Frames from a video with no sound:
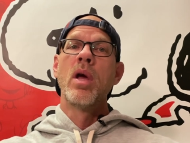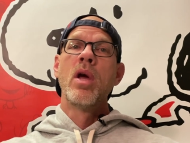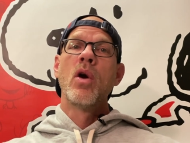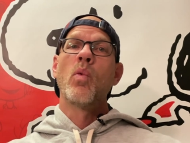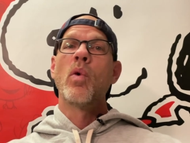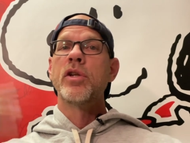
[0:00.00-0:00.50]

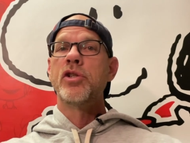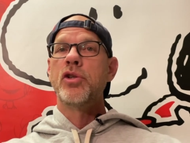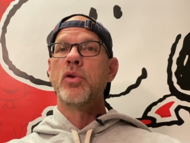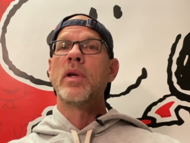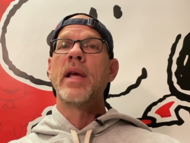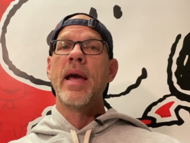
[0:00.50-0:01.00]
once
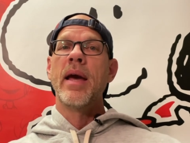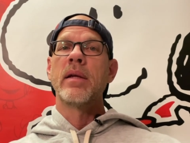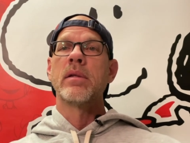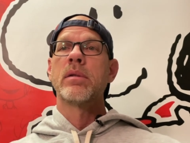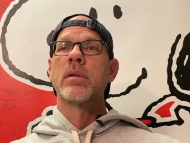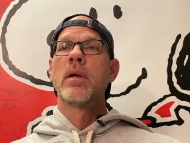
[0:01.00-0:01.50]
you
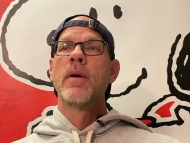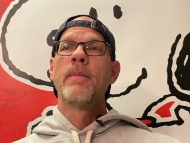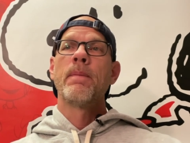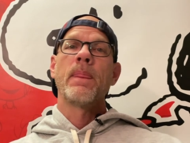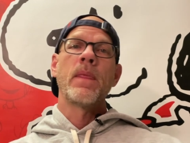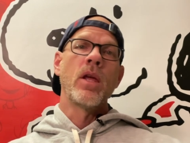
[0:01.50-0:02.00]
get
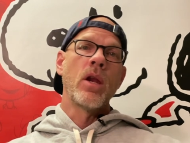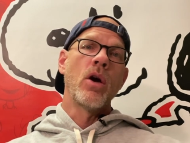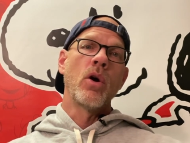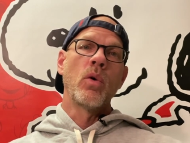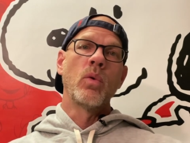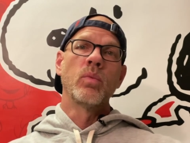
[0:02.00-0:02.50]
you
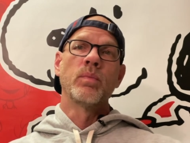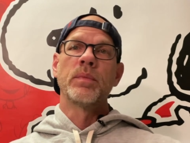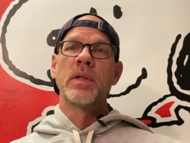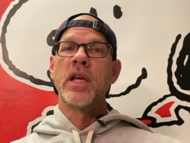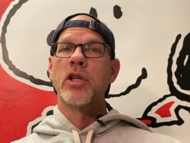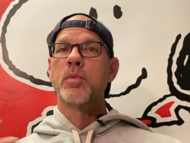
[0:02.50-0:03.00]
know
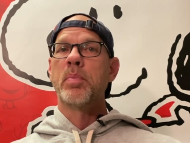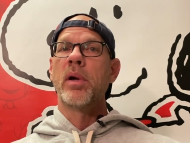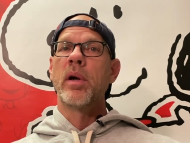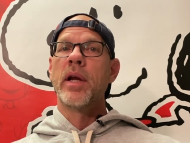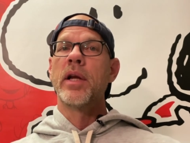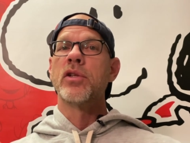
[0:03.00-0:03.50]
the
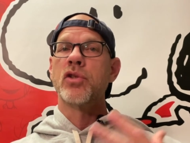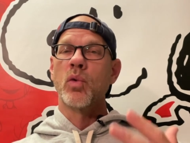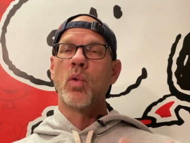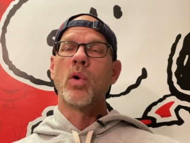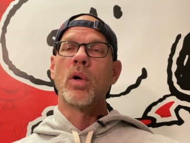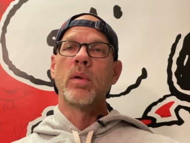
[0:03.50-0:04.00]
experience
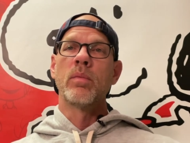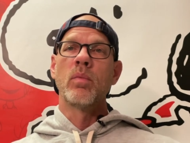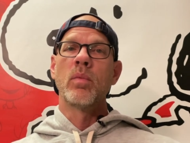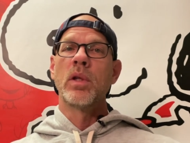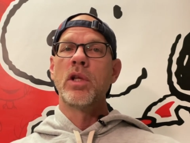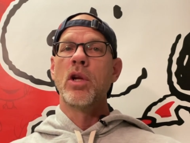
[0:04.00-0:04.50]
or
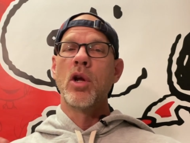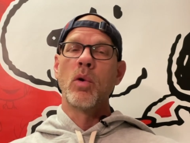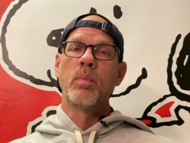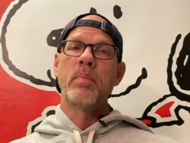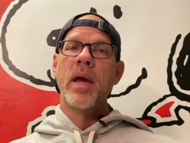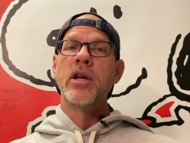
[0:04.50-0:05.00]
you
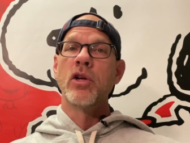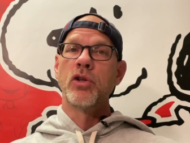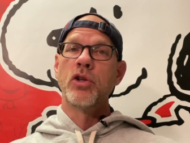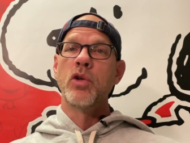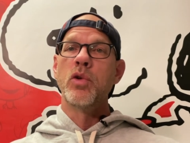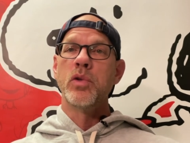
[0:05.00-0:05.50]
know pay your
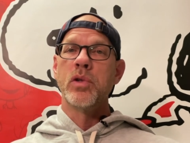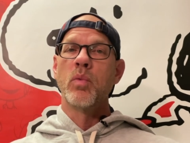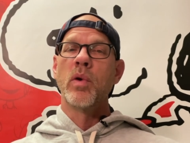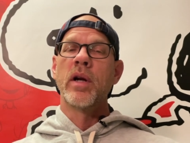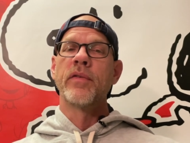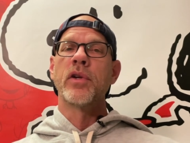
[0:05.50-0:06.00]
dues and
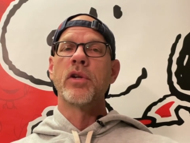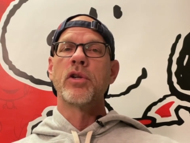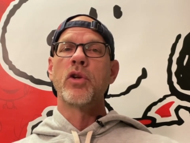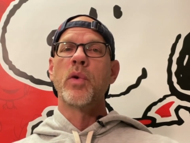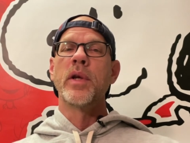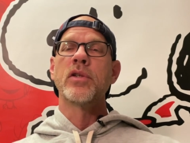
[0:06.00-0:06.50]
whatever you're
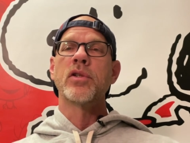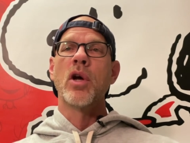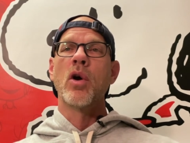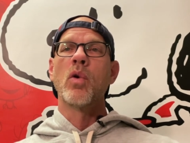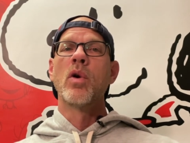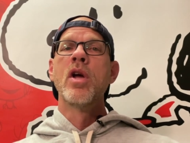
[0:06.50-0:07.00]
doing
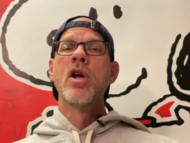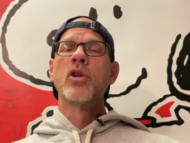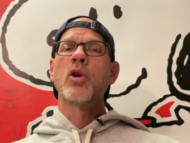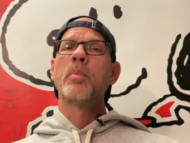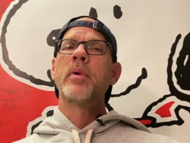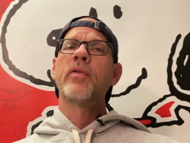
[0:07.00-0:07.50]
so
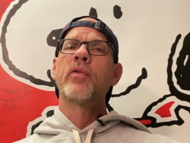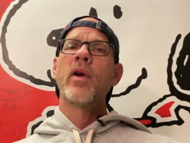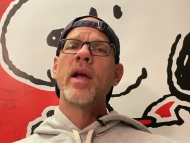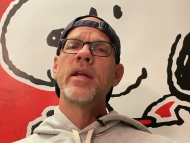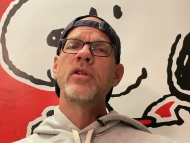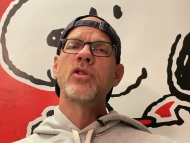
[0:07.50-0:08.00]
don't be
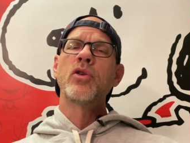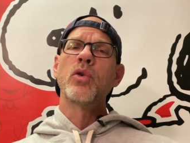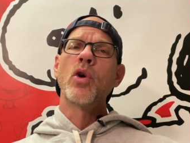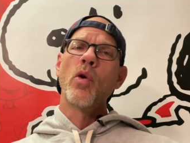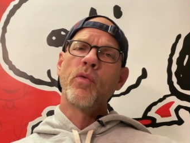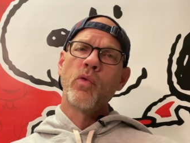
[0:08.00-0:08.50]
afraid to
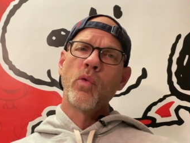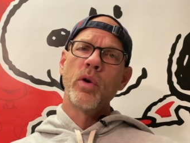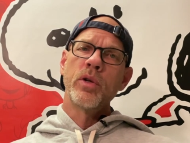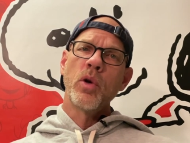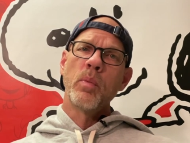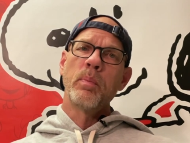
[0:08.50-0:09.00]
go for
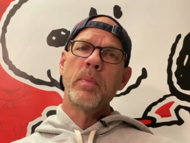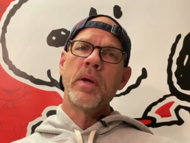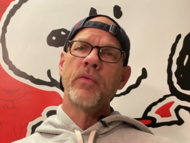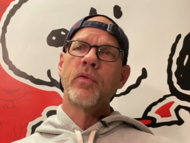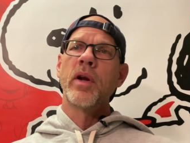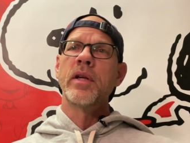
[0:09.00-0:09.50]
it don't be
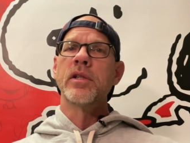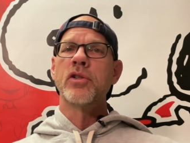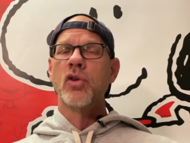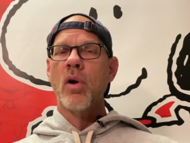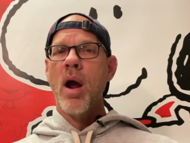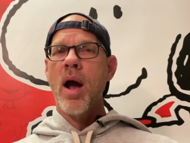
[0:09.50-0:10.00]
afraid to
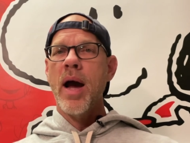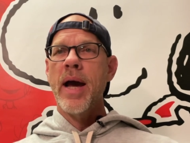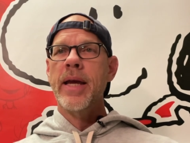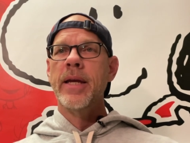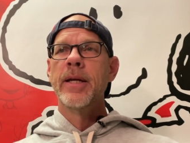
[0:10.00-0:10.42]
try